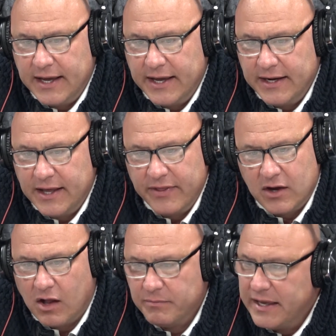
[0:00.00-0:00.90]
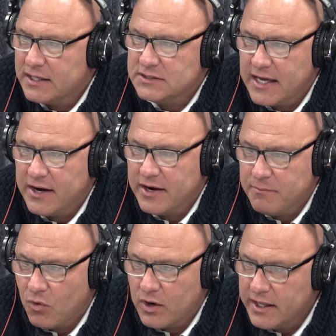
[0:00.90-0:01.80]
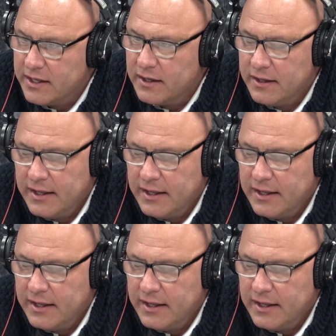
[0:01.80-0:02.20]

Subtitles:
And they called me on a Saturday morning,